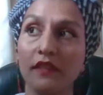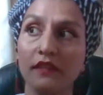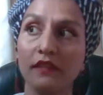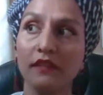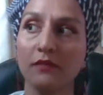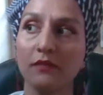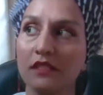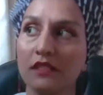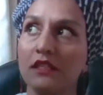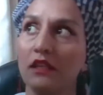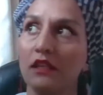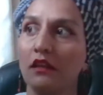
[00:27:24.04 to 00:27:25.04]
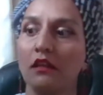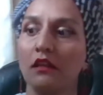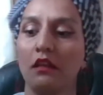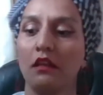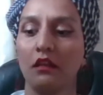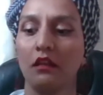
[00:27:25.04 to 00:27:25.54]
that i'm
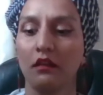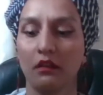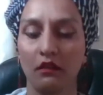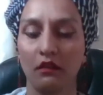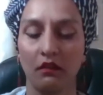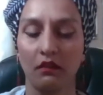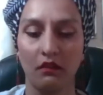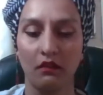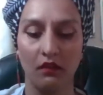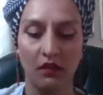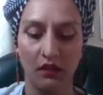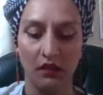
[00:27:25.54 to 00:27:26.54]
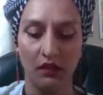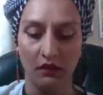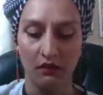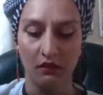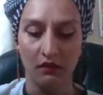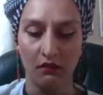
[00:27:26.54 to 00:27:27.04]
seeing uh,
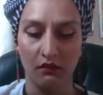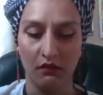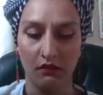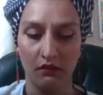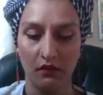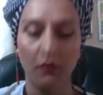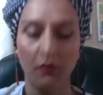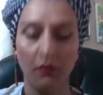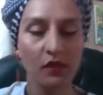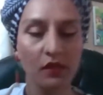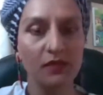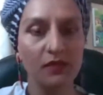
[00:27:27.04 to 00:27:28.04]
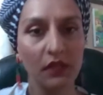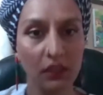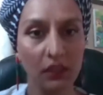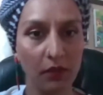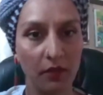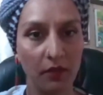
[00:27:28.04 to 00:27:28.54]
in i'm, I'm going to speak a
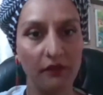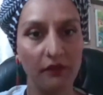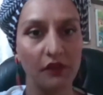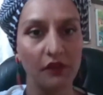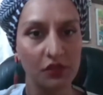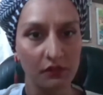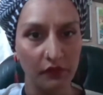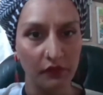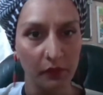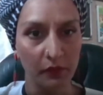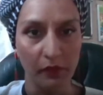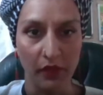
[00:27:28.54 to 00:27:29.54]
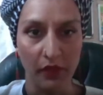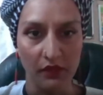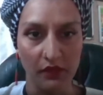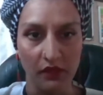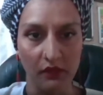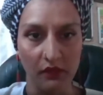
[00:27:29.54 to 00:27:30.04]
little bit about fiction film in
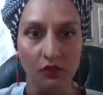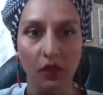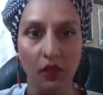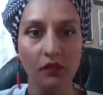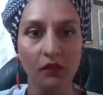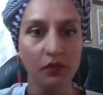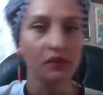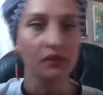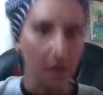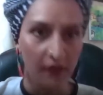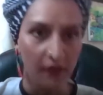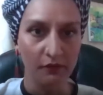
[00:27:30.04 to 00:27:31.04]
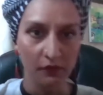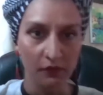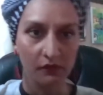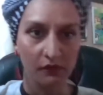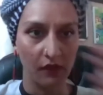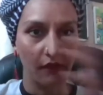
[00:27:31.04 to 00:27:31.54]
pakistan as well because i
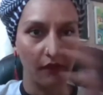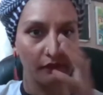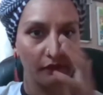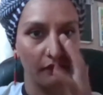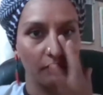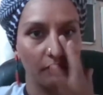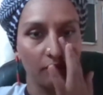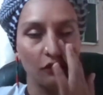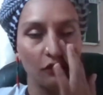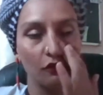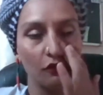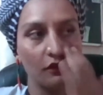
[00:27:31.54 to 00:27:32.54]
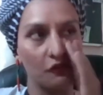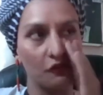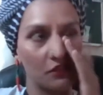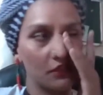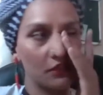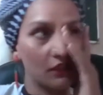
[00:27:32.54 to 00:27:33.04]
i have you know
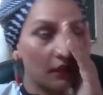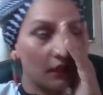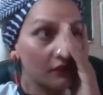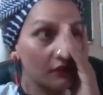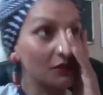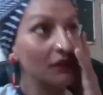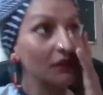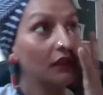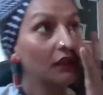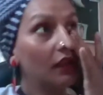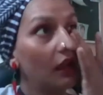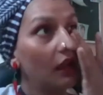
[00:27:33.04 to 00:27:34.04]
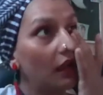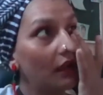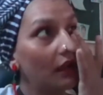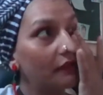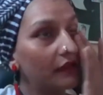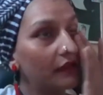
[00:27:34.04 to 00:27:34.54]
interest in that as well
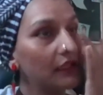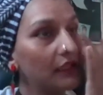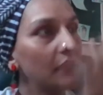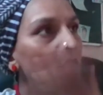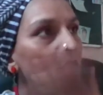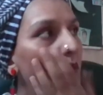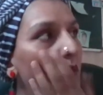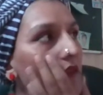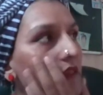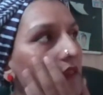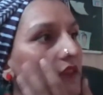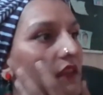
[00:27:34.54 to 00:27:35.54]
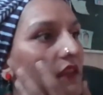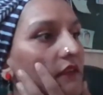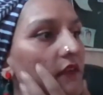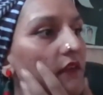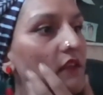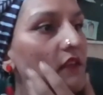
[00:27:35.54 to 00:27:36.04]
i feel like one thing that i
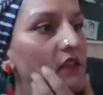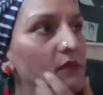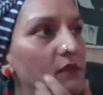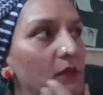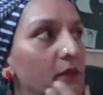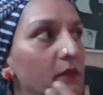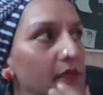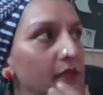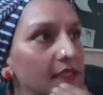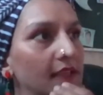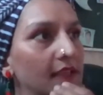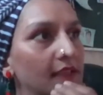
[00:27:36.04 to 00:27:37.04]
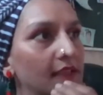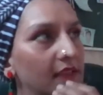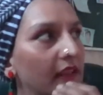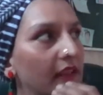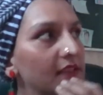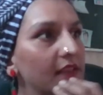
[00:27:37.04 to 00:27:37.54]
find that's maybe missing is
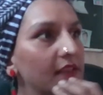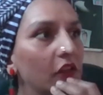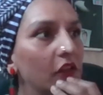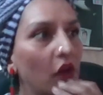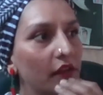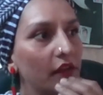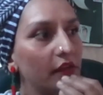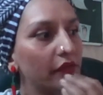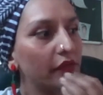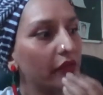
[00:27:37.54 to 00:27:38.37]
that i see a lot of